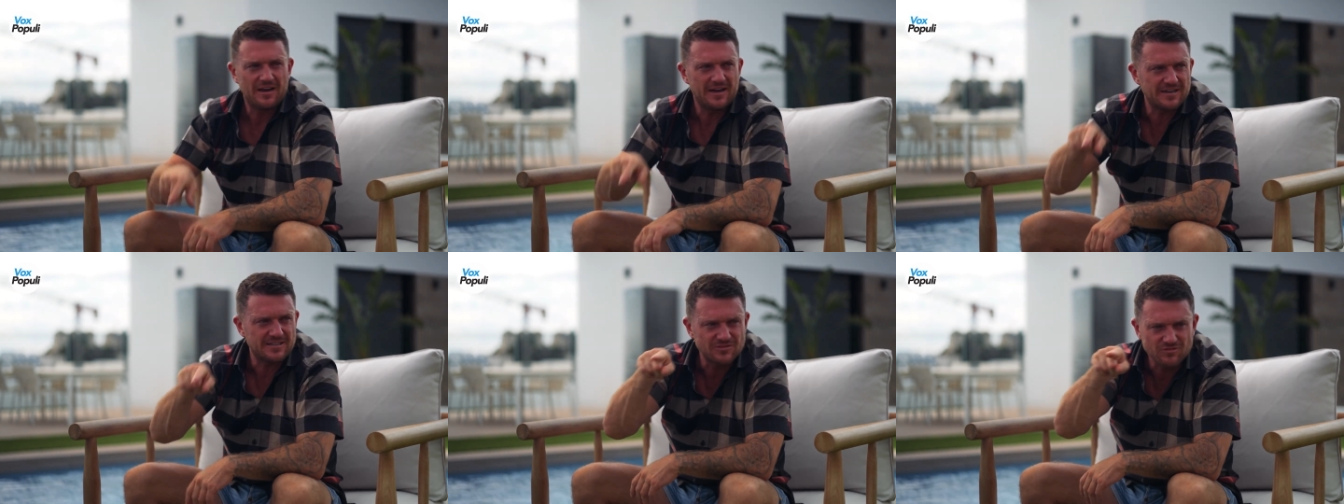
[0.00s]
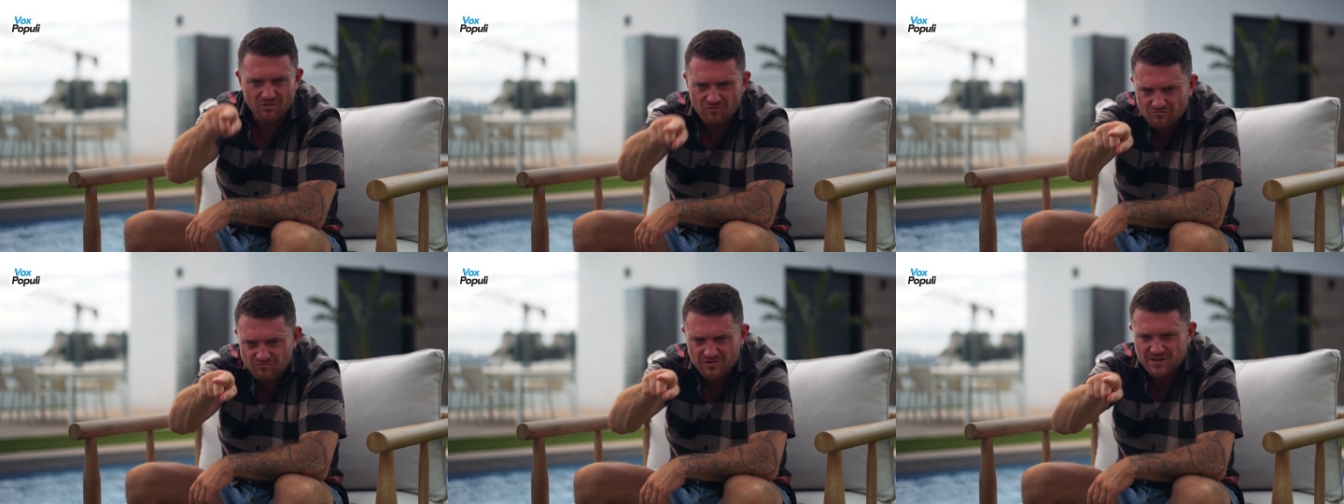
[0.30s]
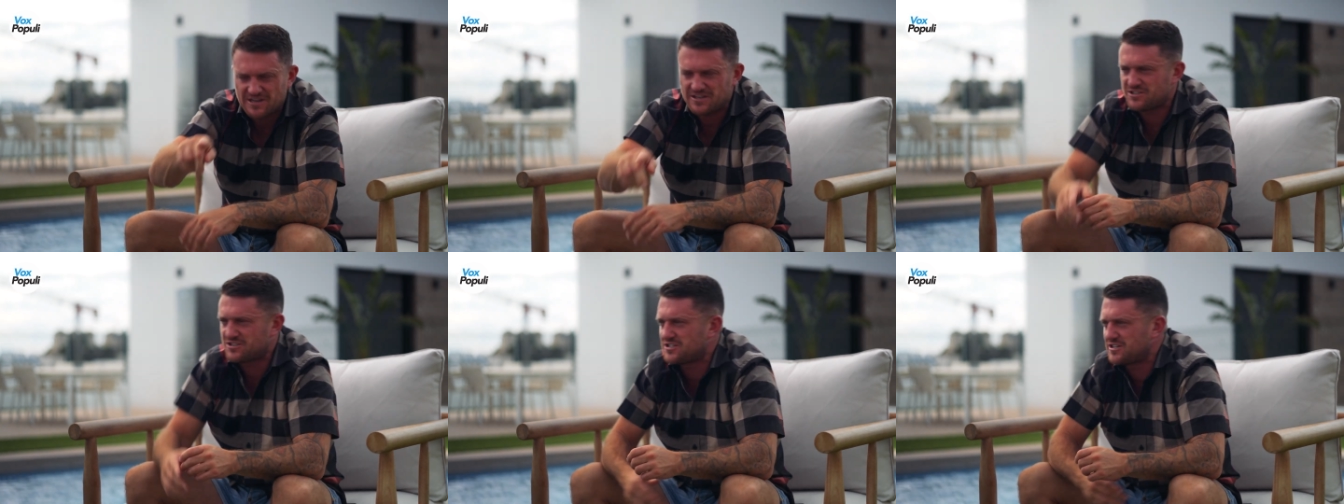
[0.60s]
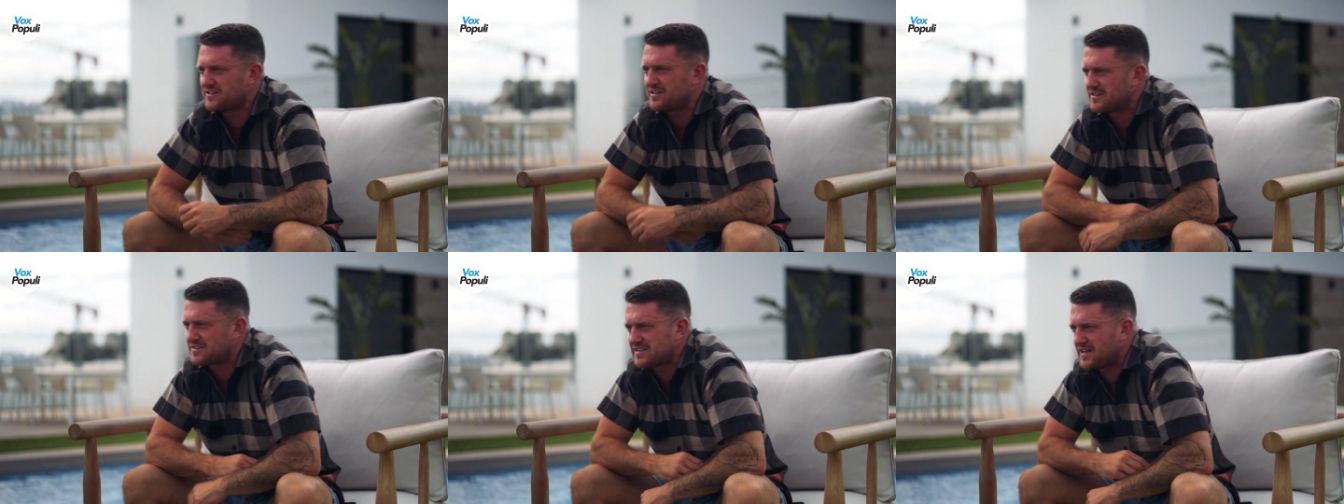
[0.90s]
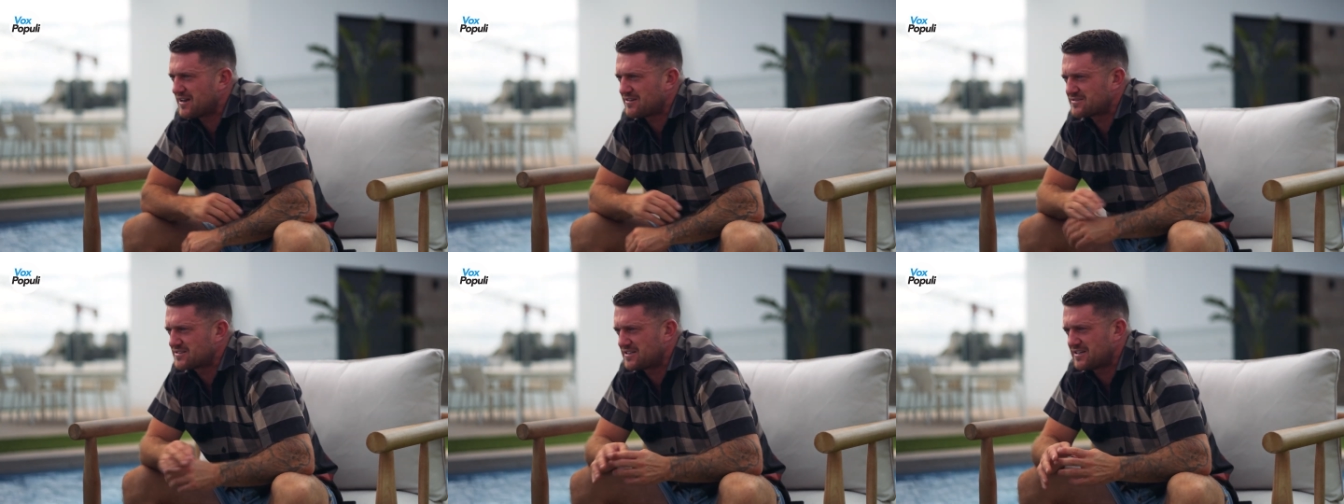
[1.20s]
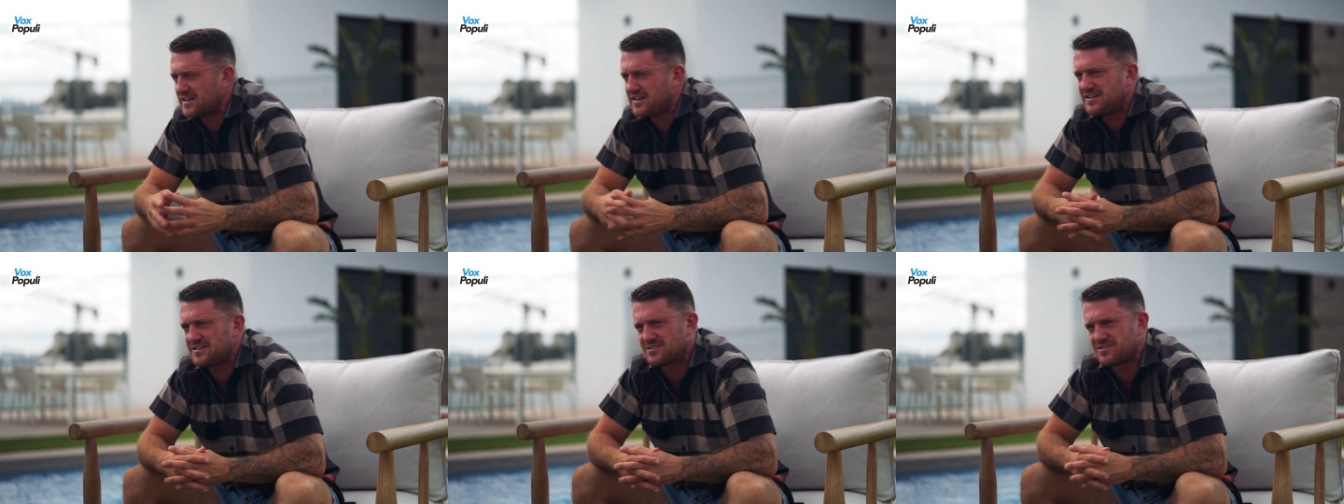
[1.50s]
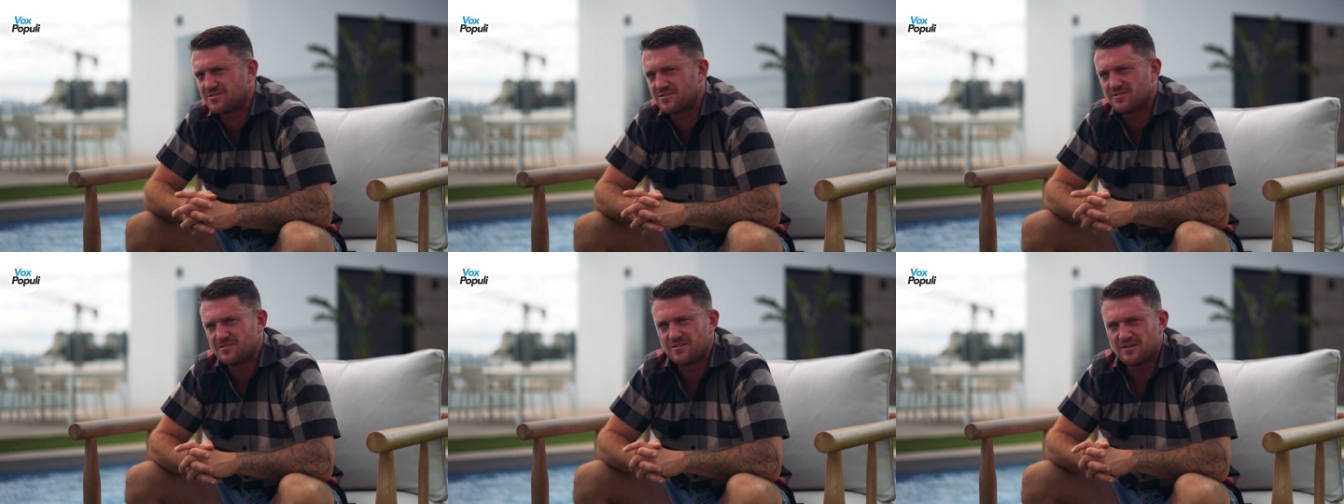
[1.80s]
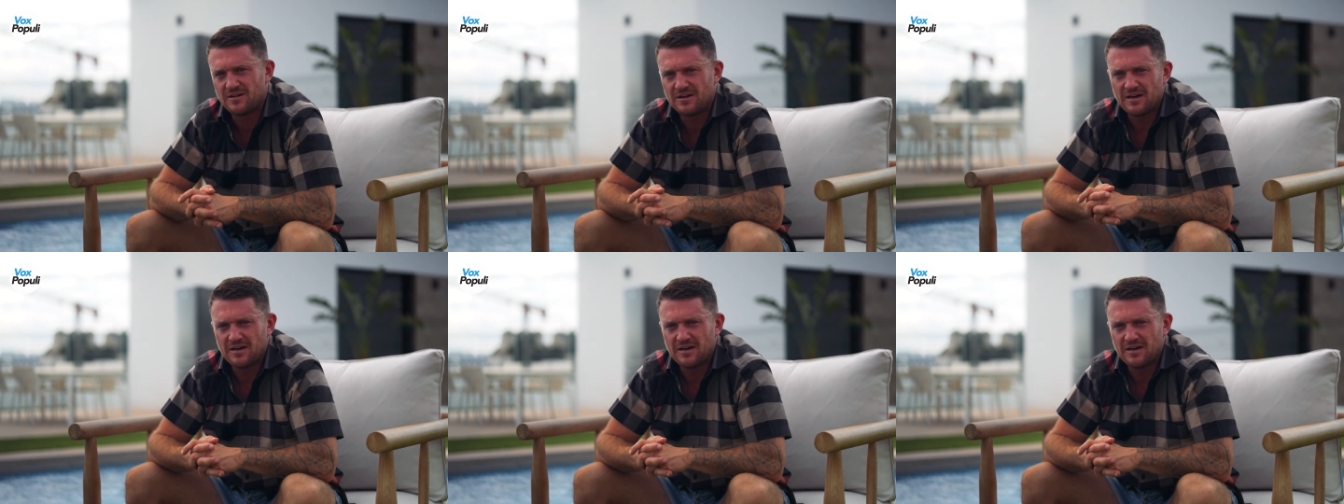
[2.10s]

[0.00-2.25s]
It's not reaching the towns it needs to.